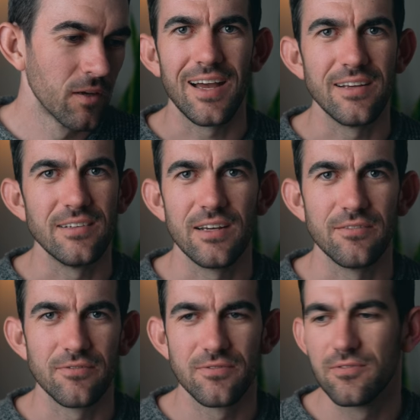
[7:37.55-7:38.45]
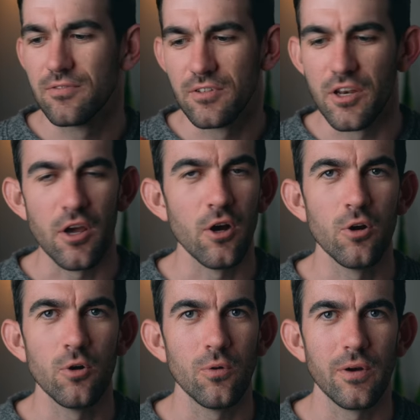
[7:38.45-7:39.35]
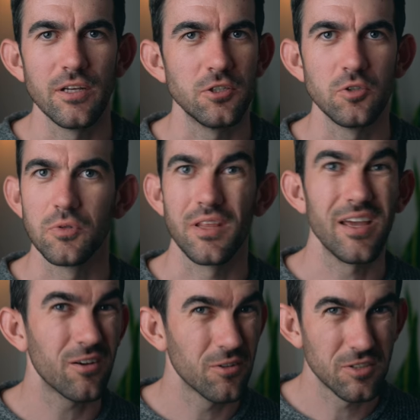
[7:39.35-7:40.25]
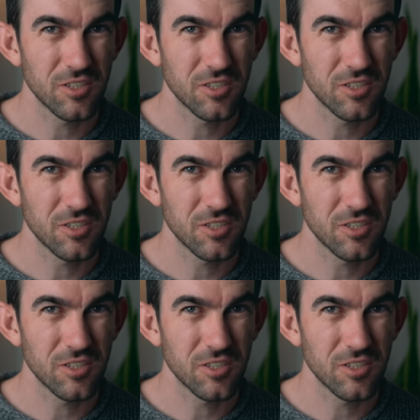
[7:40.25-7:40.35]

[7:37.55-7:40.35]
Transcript: I have no issues with ankle